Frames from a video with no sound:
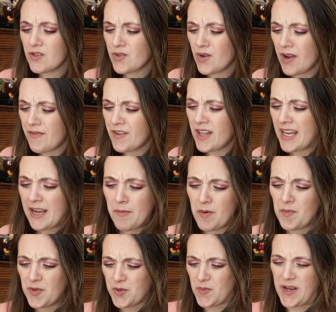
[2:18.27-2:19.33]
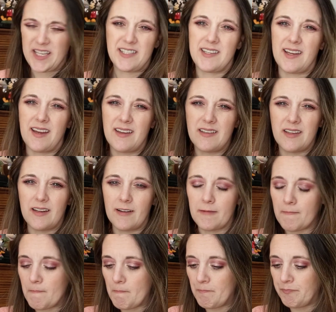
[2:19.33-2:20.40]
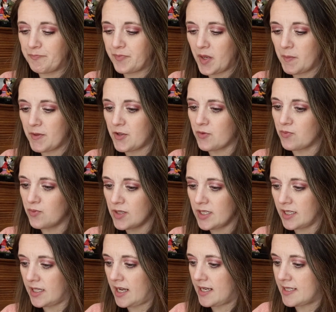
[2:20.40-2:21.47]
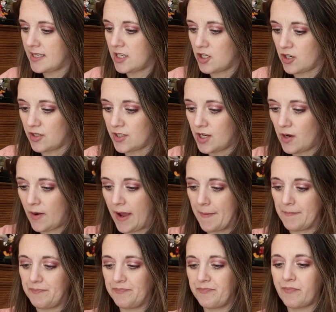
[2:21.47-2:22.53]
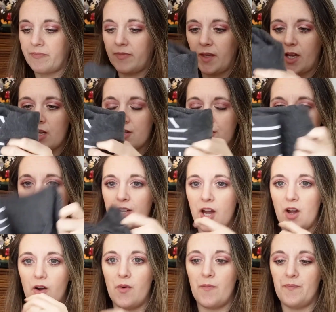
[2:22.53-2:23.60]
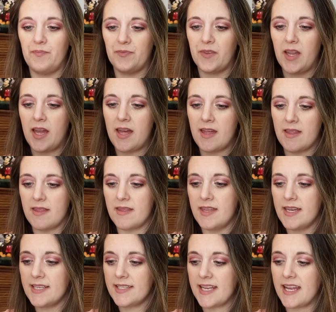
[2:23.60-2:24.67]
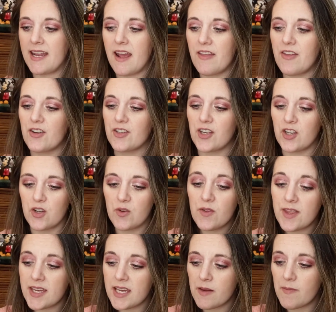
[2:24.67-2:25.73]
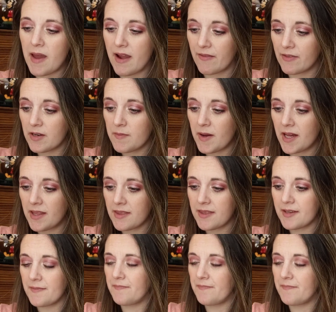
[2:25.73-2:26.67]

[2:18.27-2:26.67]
So I feel like I'm almost wasting it, but they're really nice t-shirts. Okay. So, there's a new theme every month.